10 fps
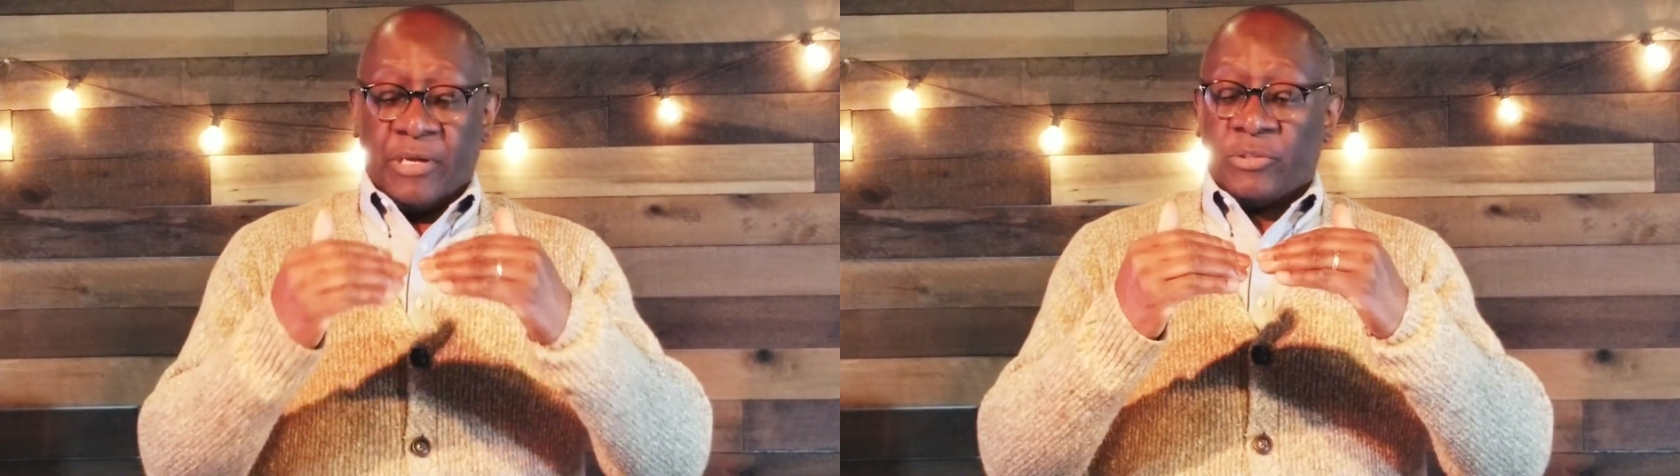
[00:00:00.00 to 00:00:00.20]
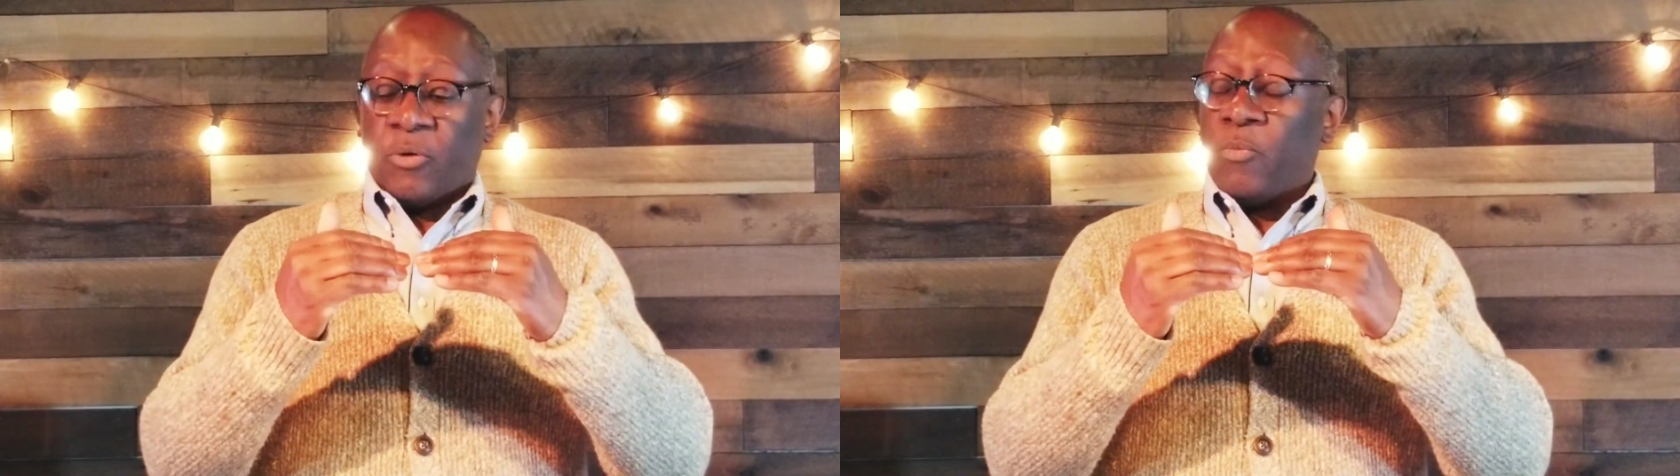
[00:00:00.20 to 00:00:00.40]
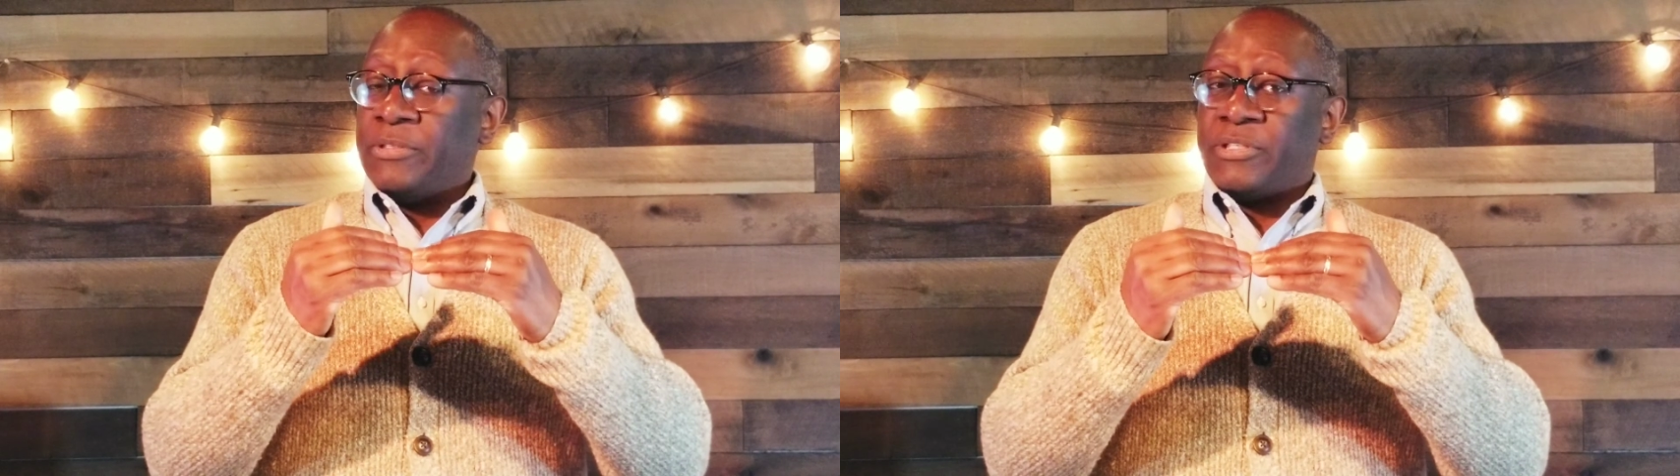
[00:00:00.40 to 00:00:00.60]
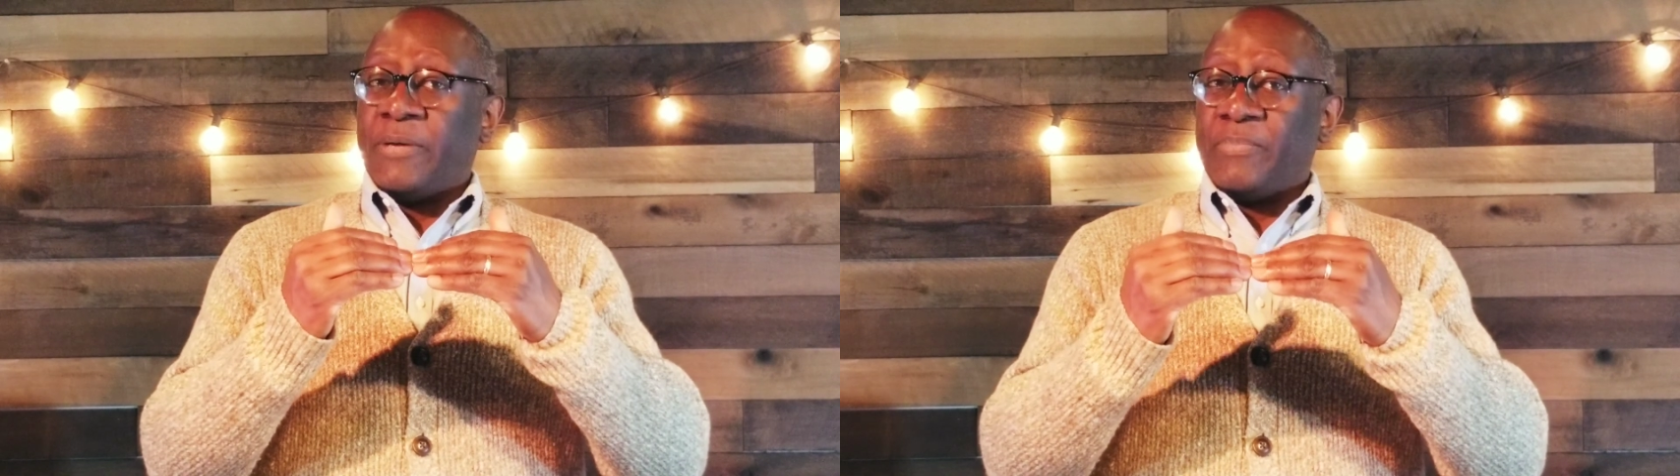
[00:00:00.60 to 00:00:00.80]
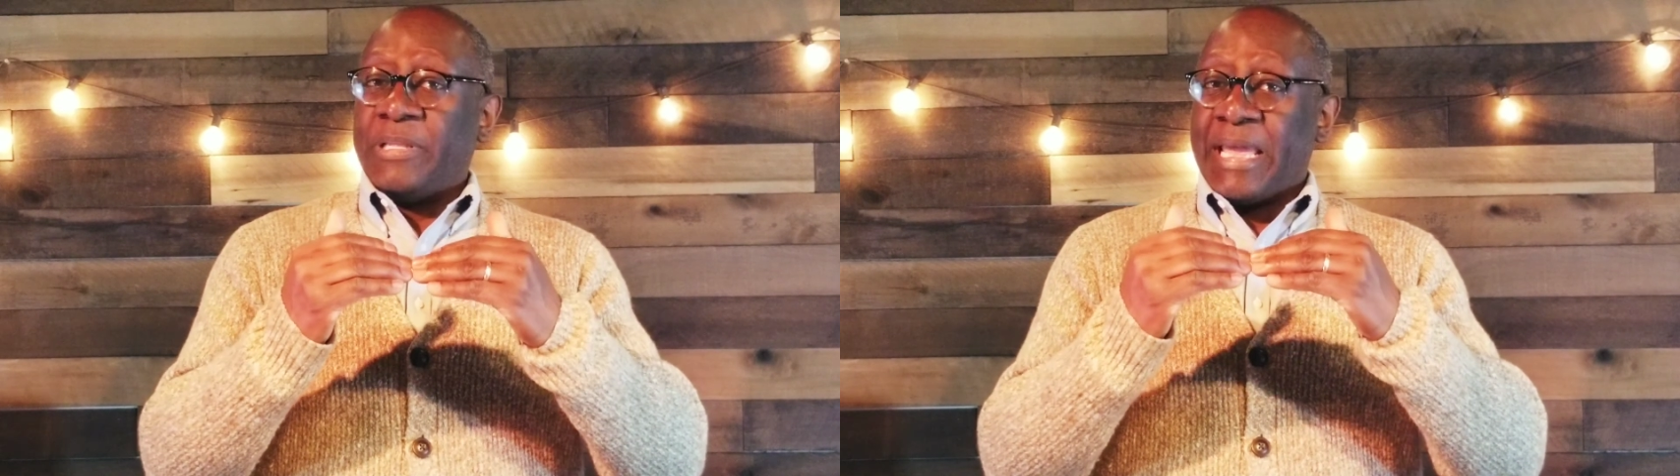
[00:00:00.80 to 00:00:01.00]
So when
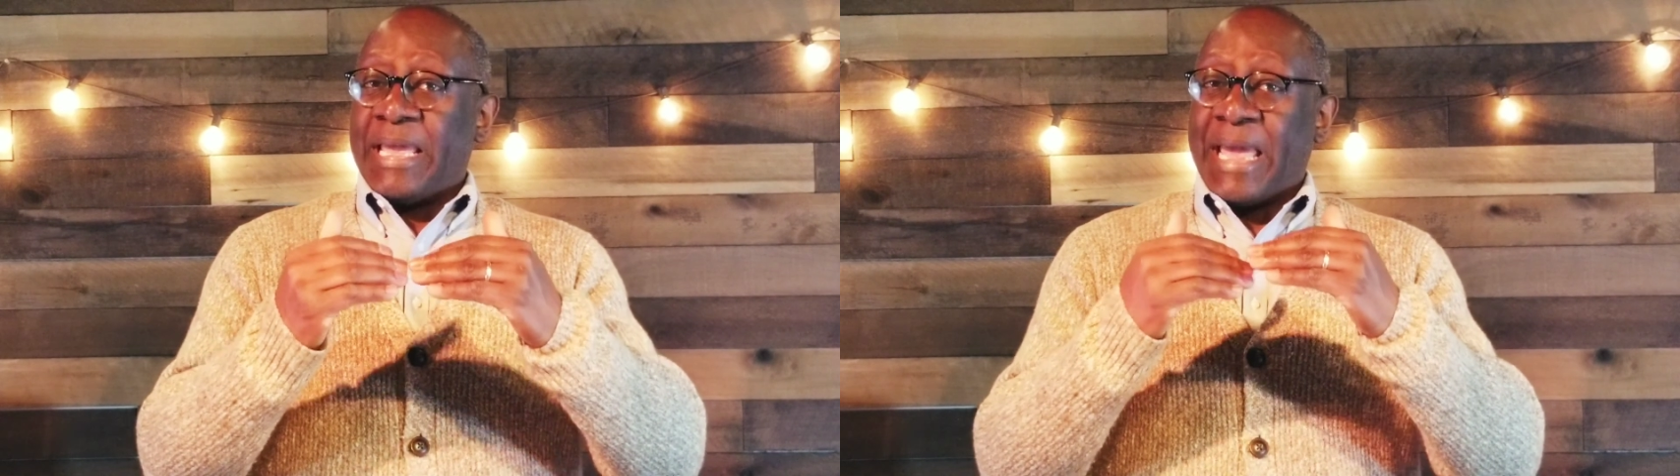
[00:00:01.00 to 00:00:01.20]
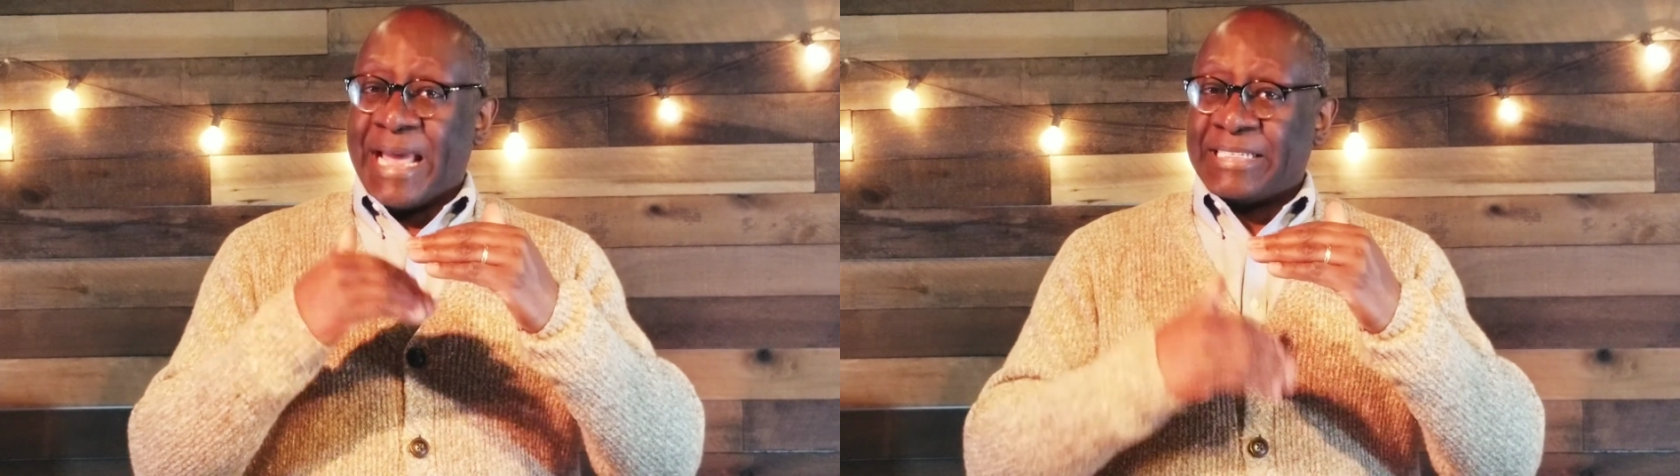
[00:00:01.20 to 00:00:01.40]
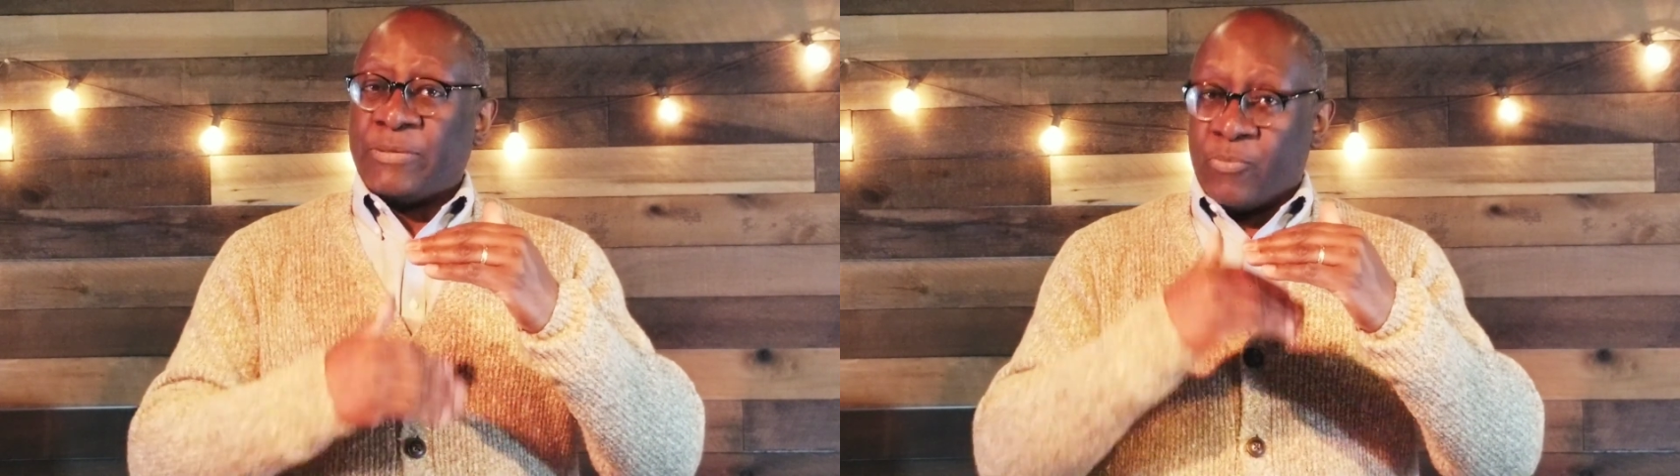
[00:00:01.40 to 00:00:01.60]
something that has